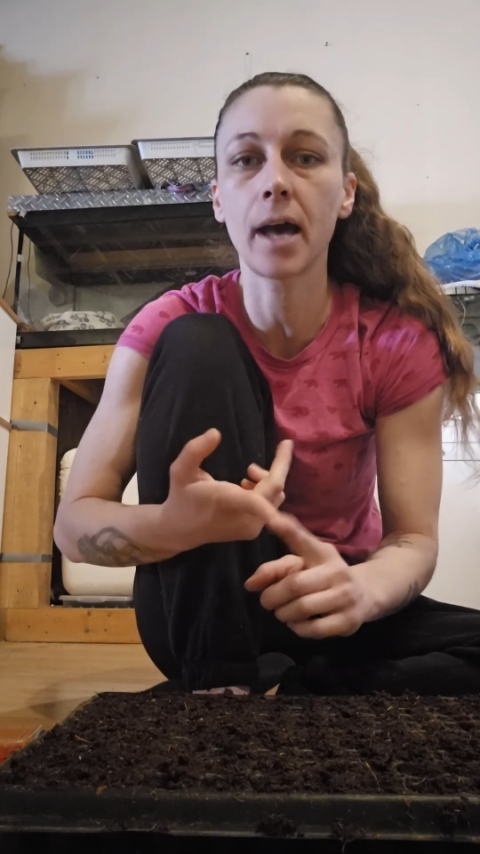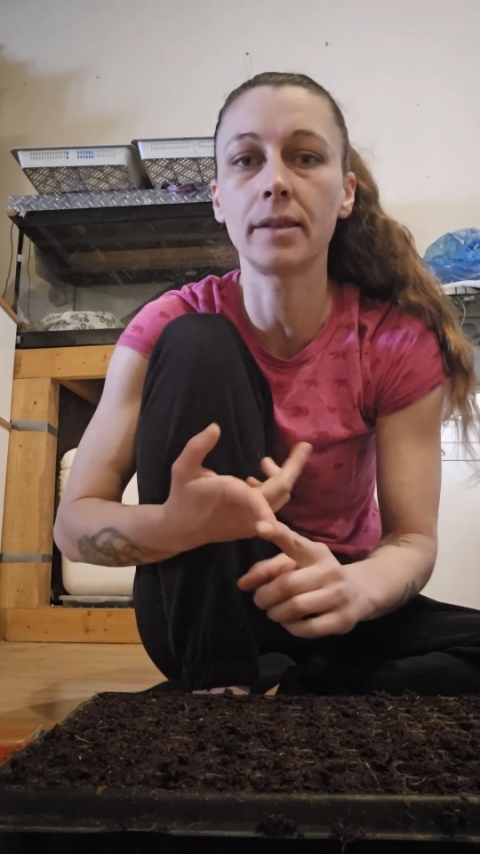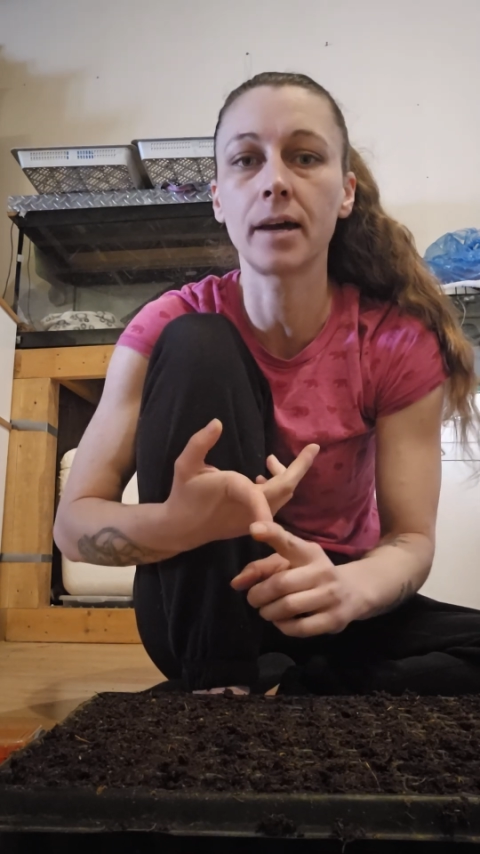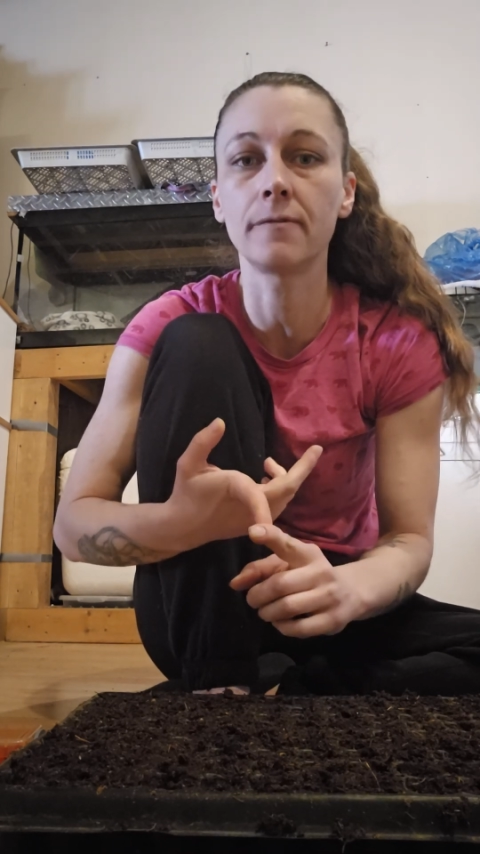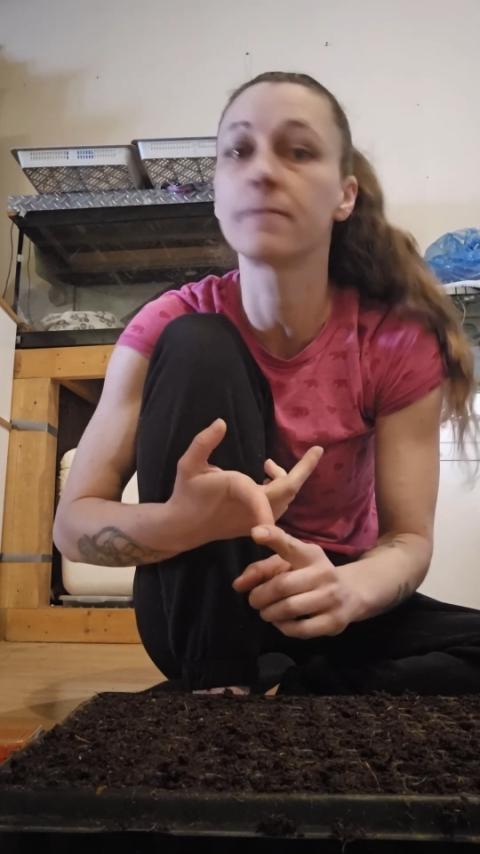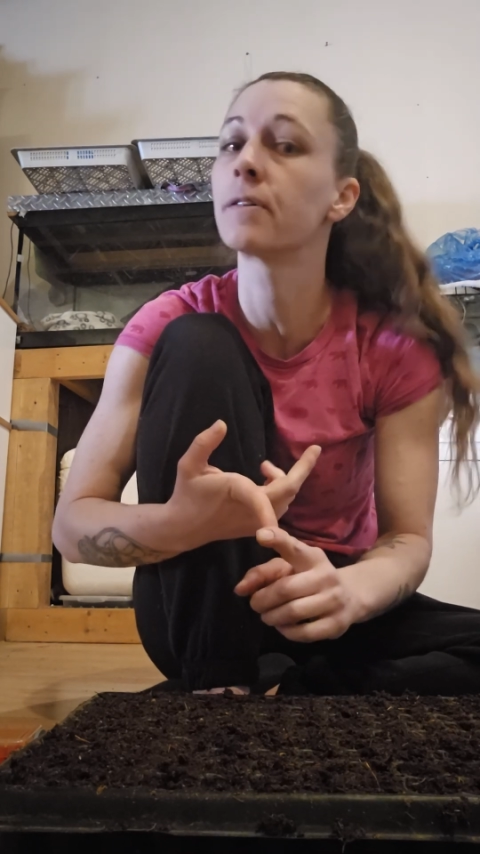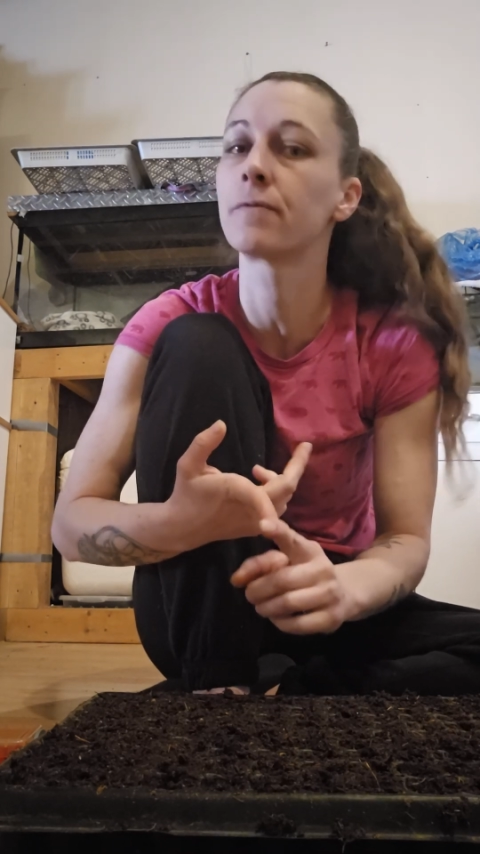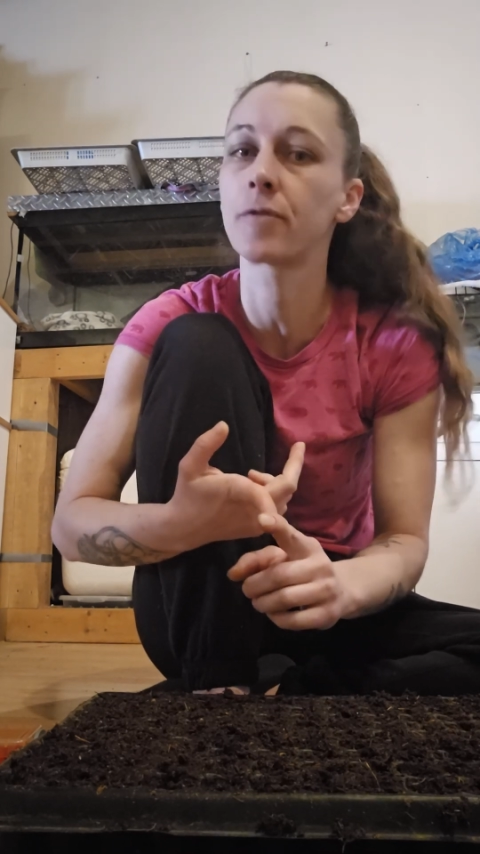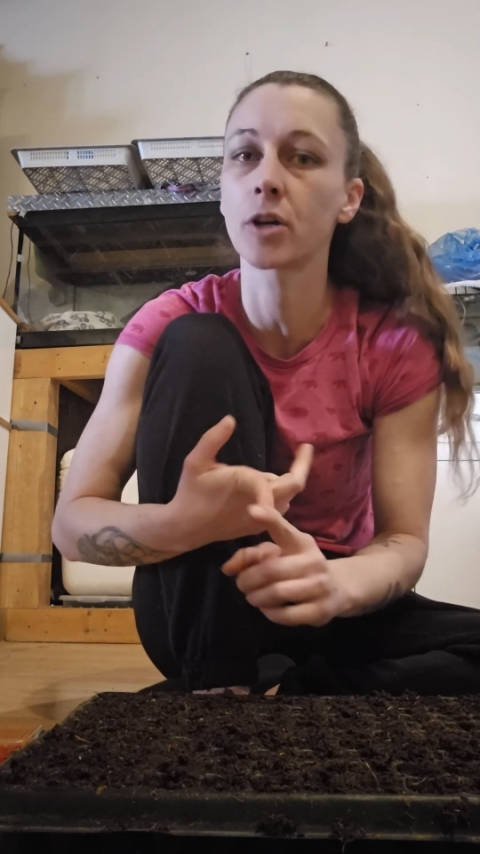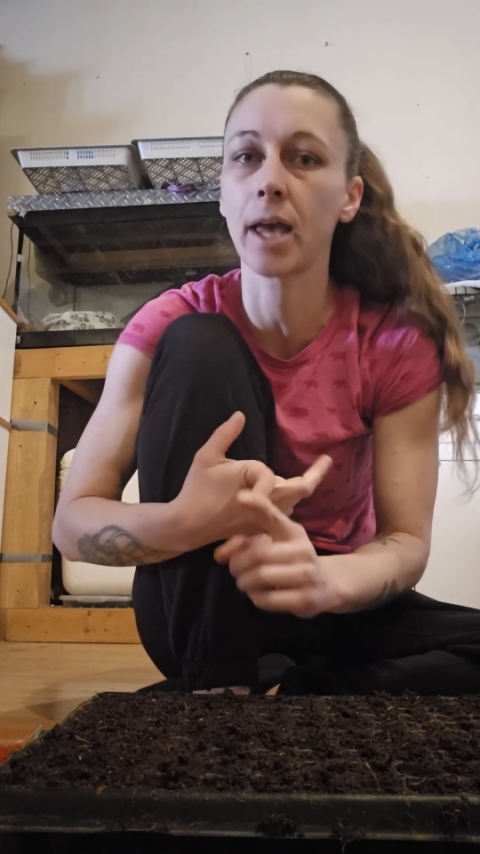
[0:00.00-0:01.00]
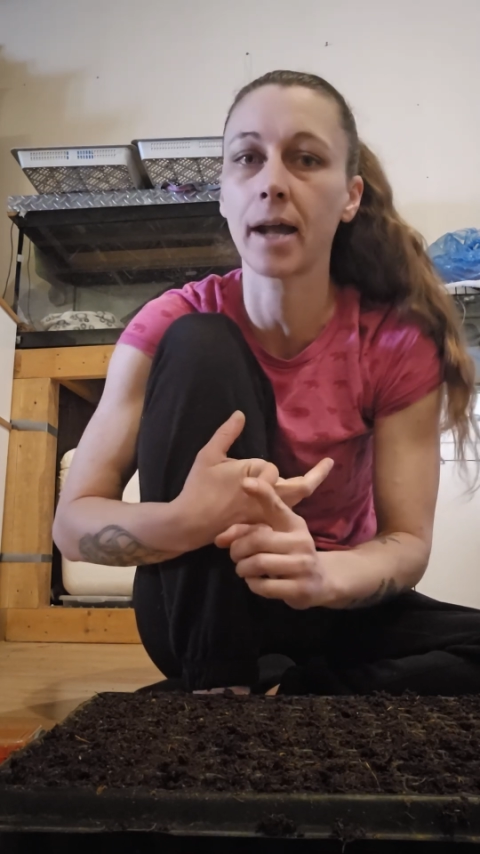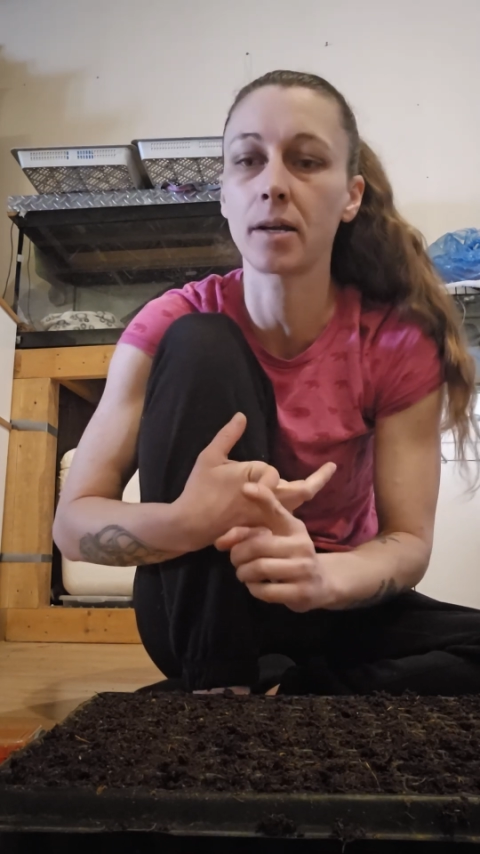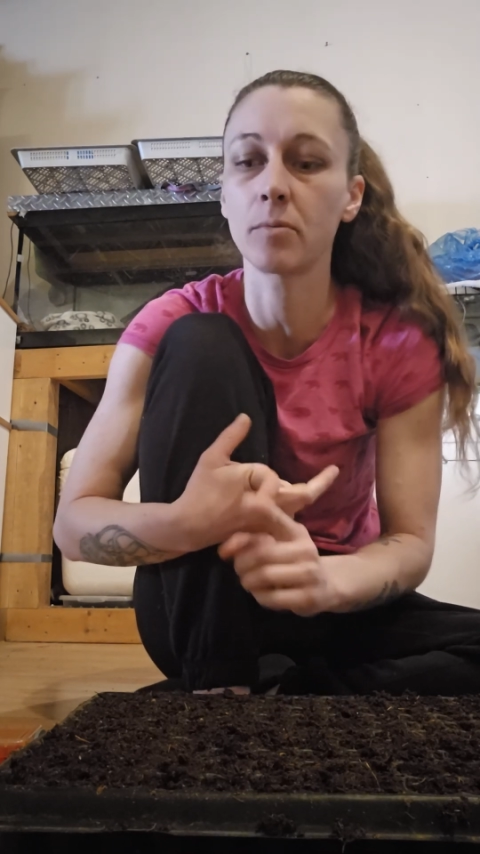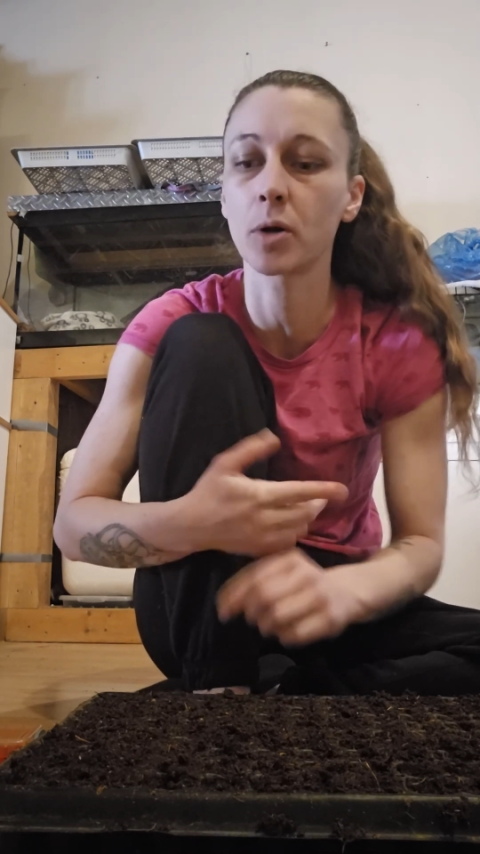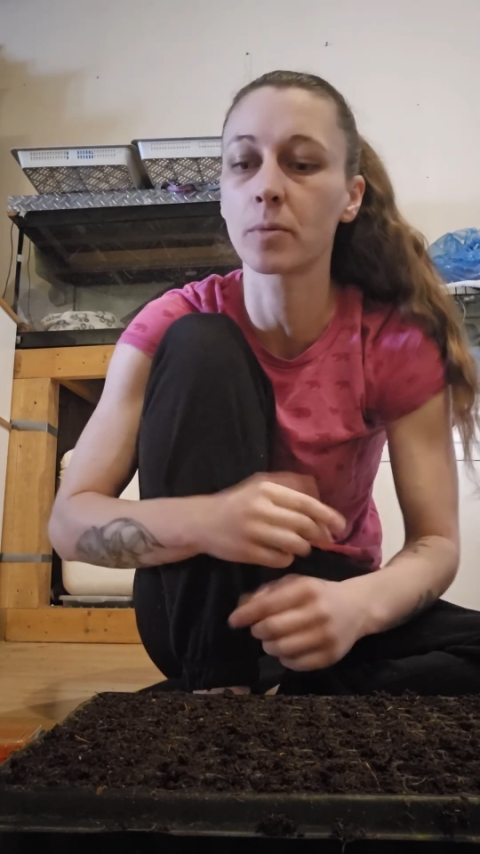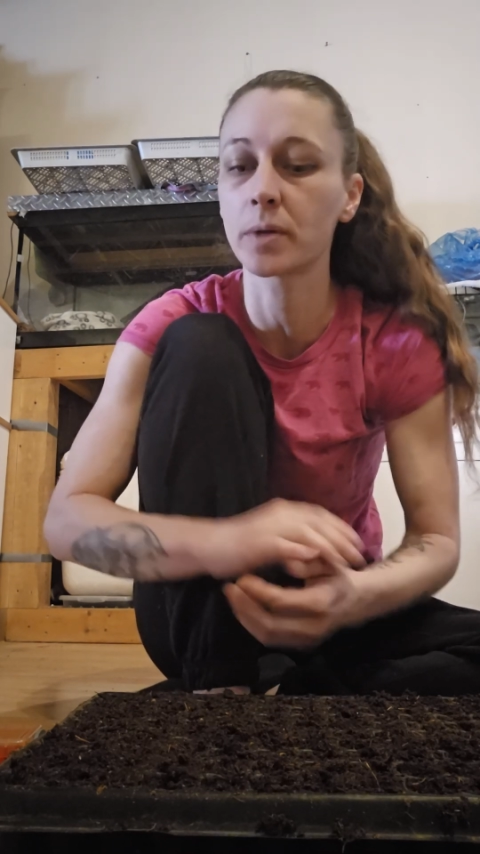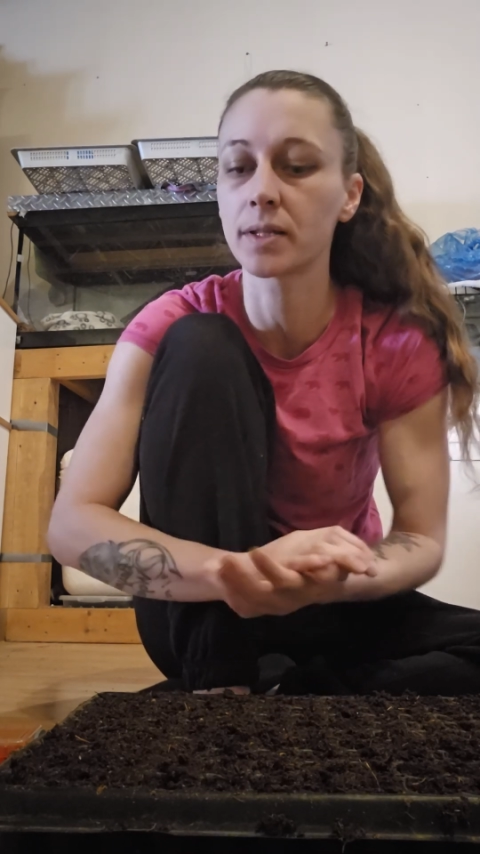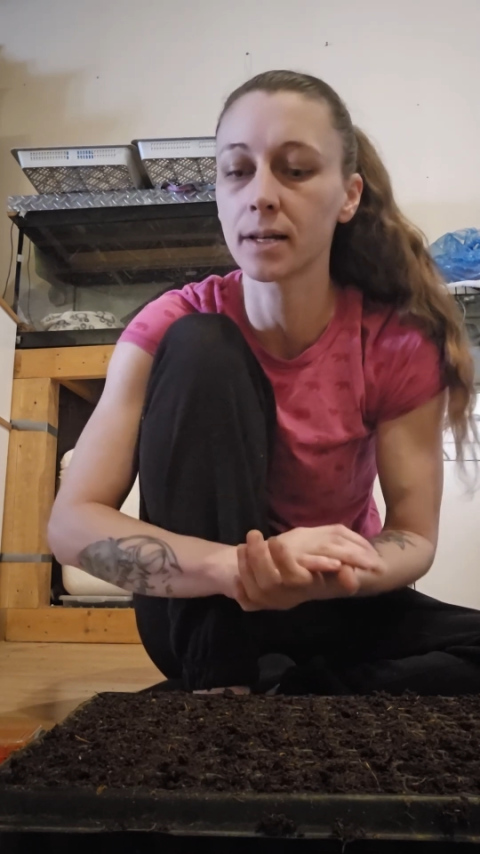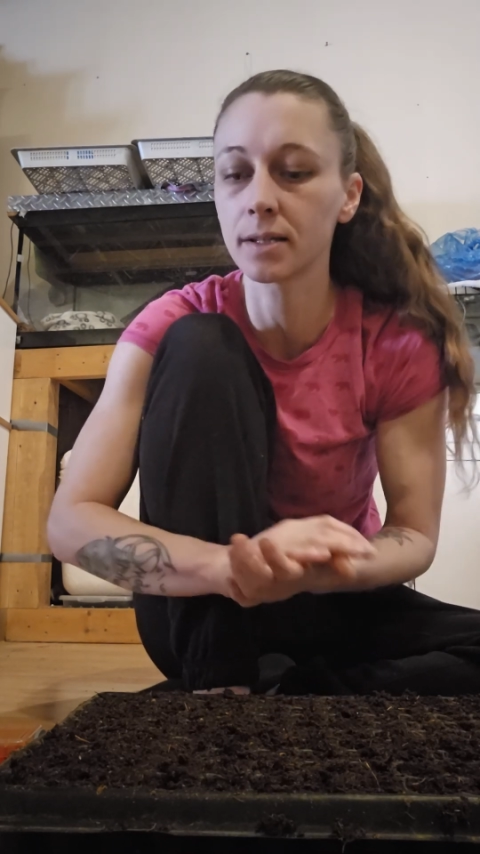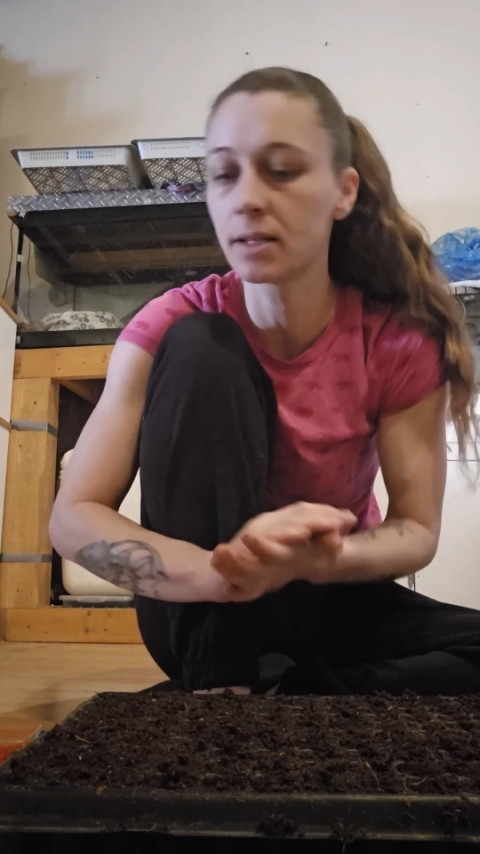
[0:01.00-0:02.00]
and then for canning
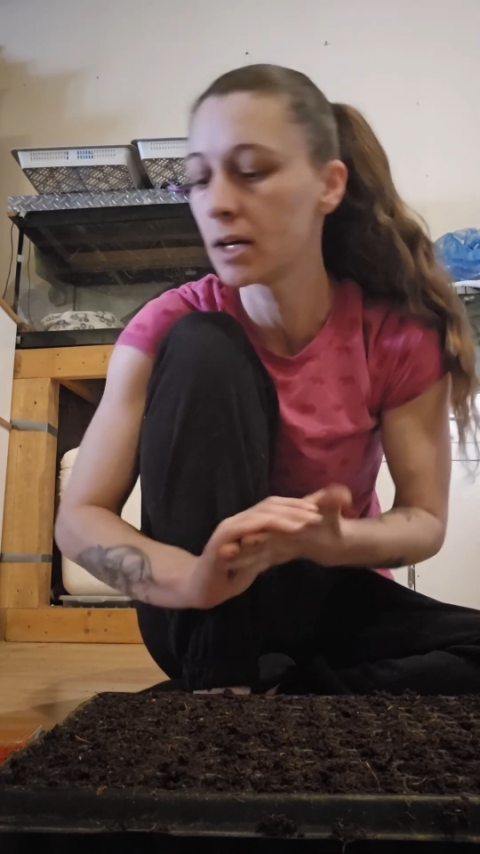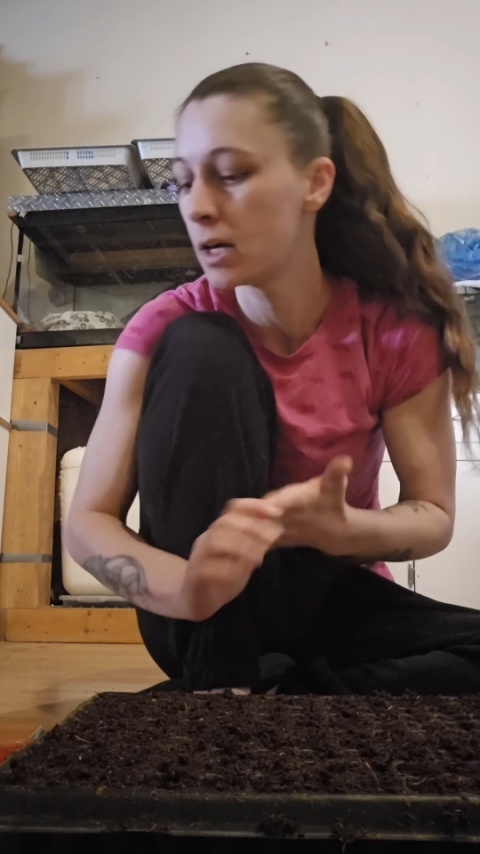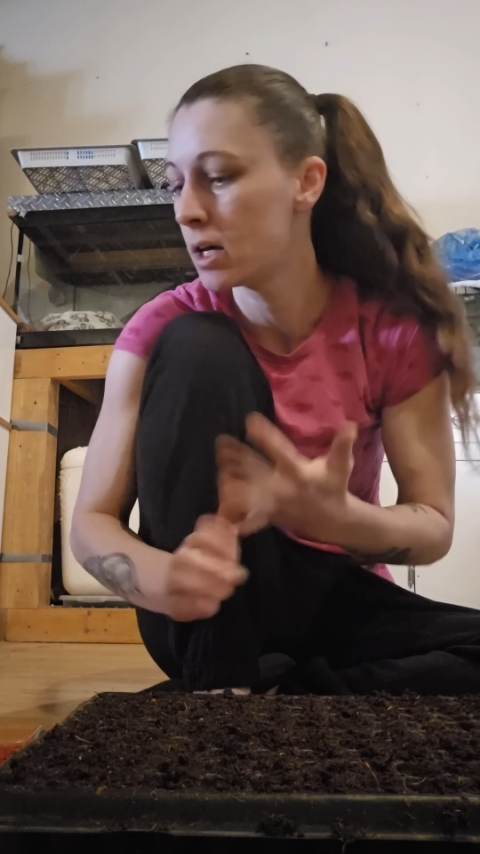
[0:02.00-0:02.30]
purposes.